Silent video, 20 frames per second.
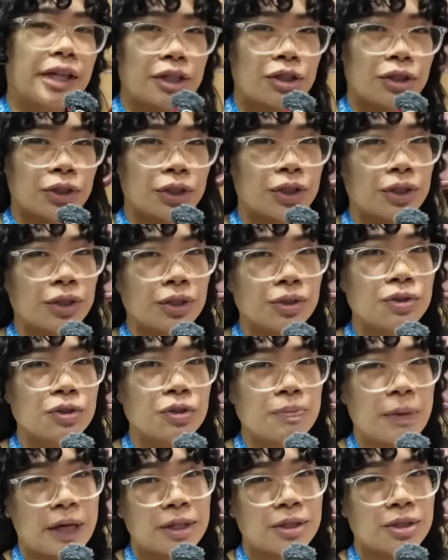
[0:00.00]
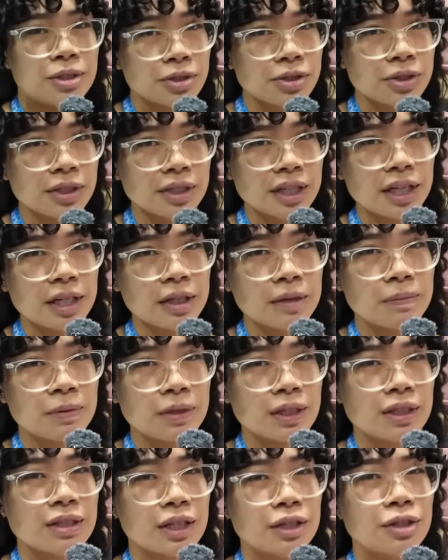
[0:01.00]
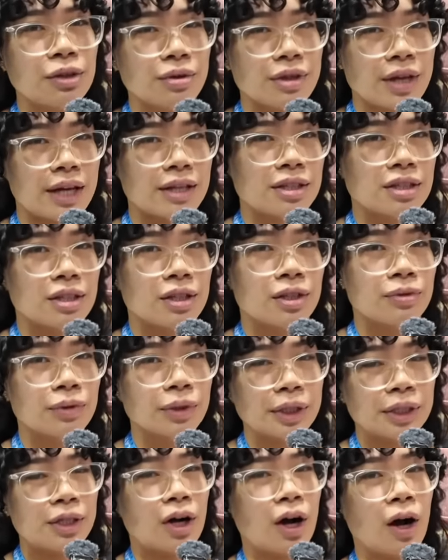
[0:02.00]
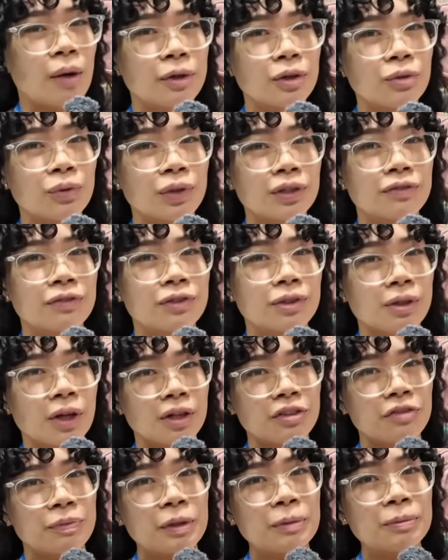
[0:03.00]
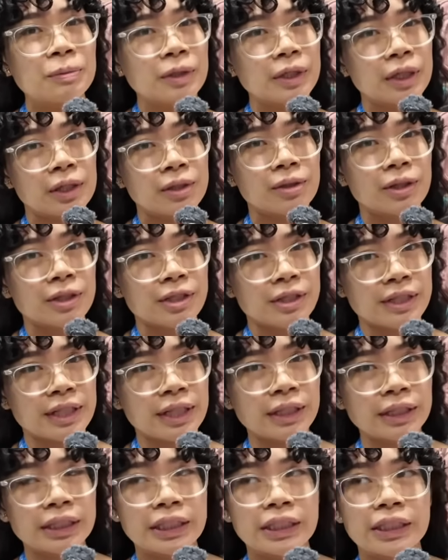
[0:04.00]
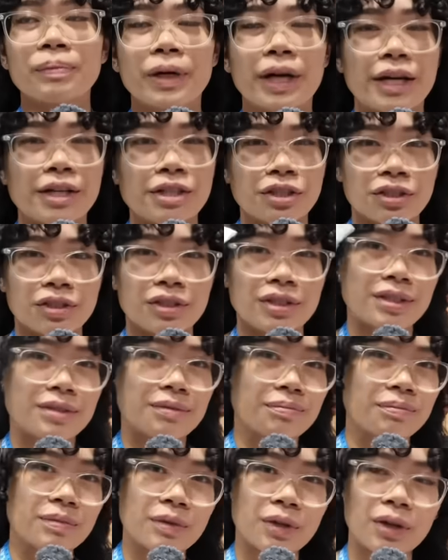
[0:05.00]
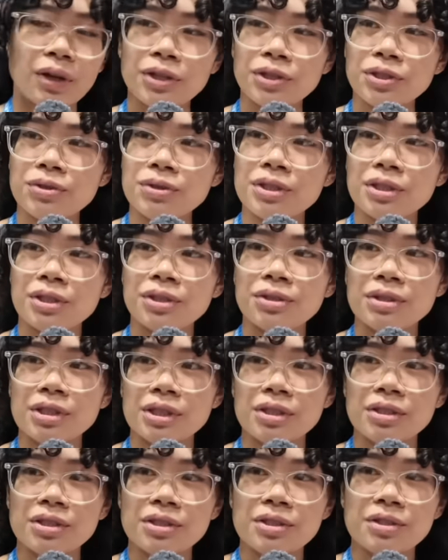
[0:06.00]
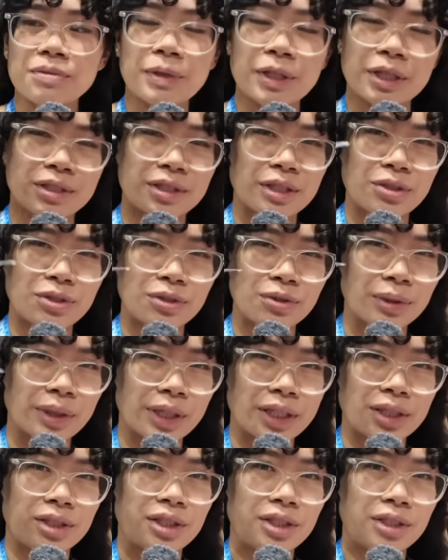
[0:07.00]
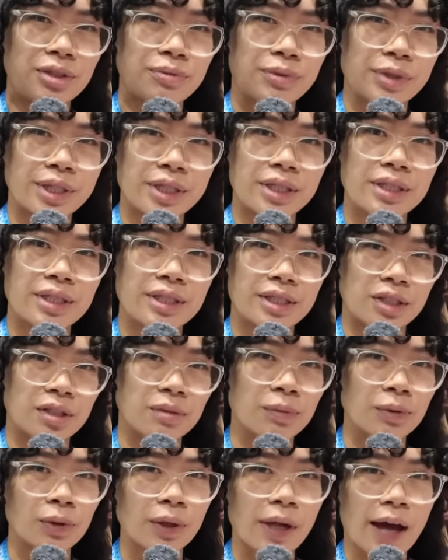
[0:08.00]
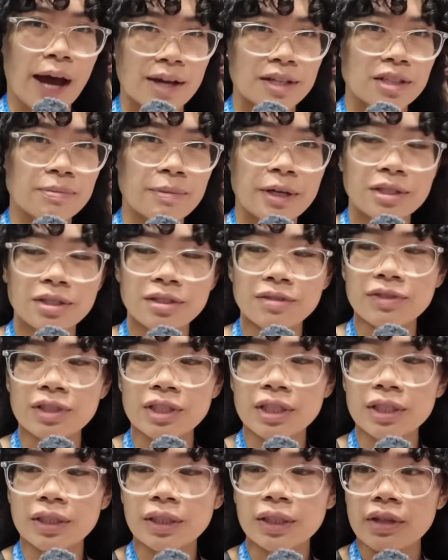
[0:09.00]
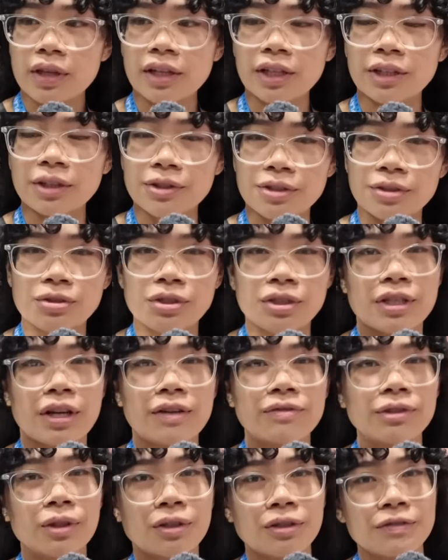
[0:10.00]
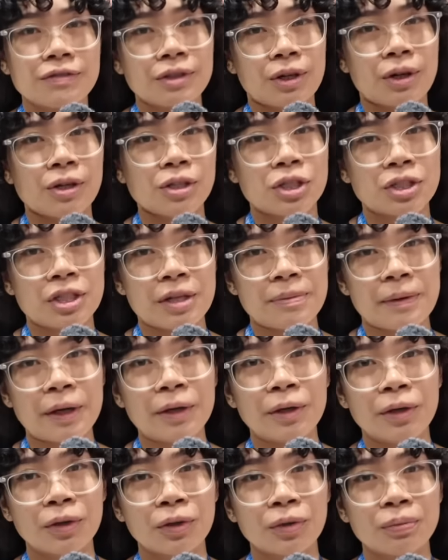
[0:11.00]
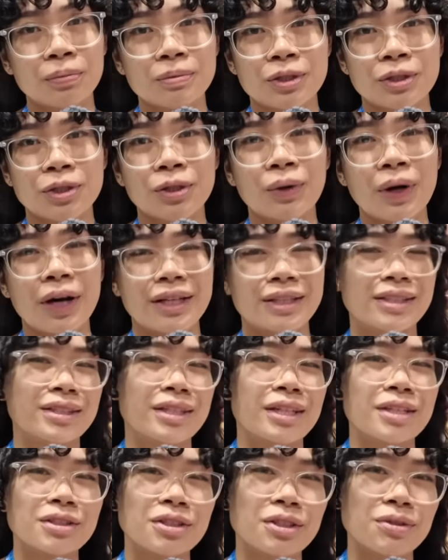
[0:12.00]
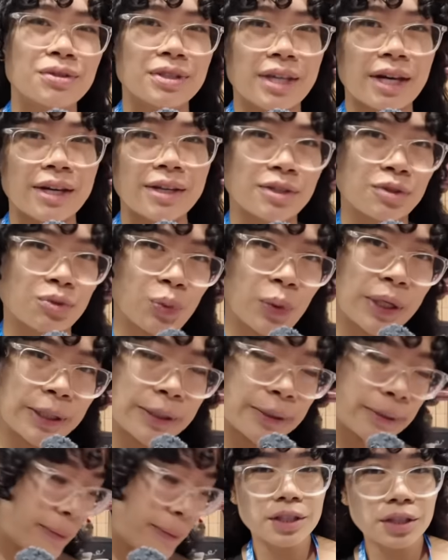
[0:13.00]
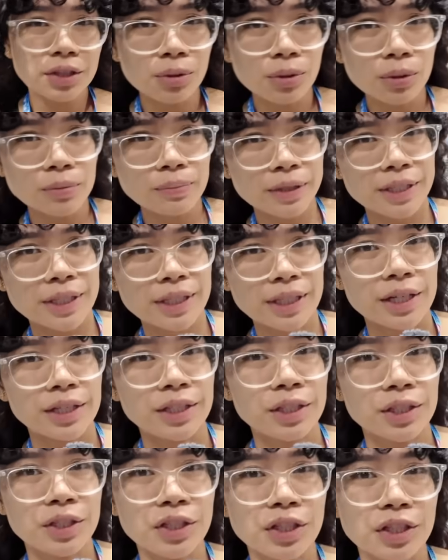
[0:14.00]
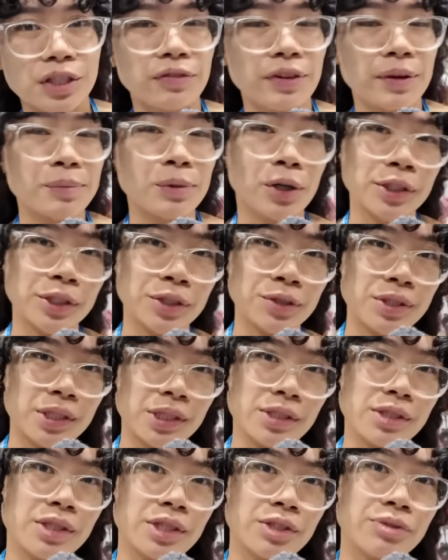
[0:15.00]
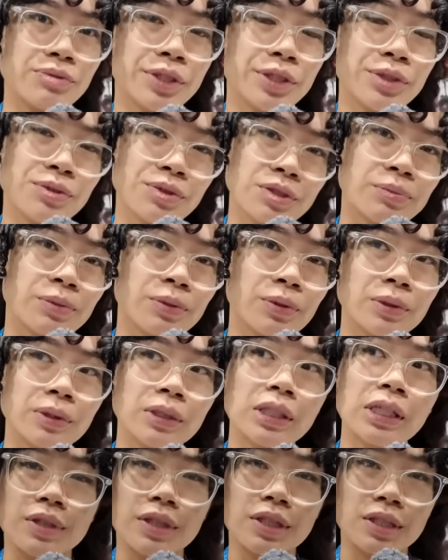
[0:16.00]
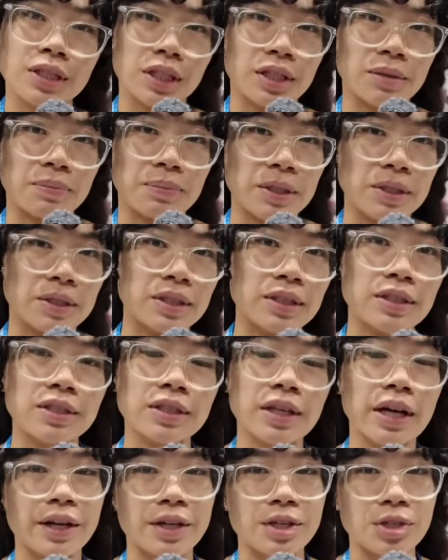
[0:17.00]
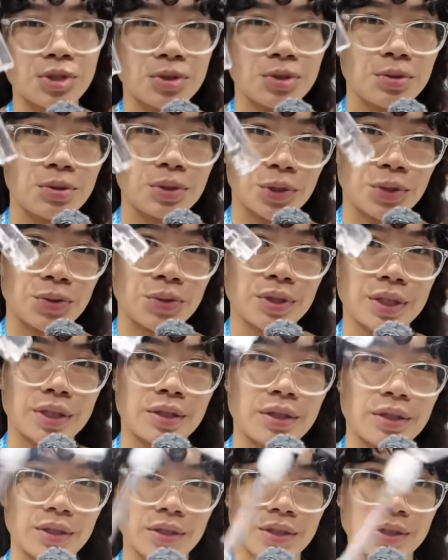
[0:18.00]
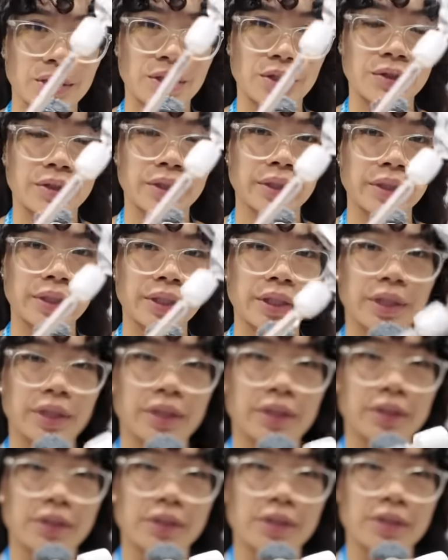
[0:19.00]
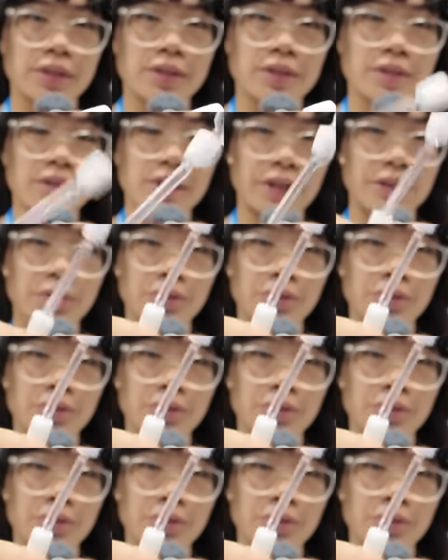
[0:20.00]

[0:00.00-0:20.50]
I could use painter's tape since I know that's a really common one for a lot of people in Artist Alley, but I just got used to using these because I do like the re-stickable aspect of it. And I also just have a lot of Scotch tape at home, so I tend to use that as well. To hold my signage, if I'm not using the reusable sticky pieces, I do use these acrylic sign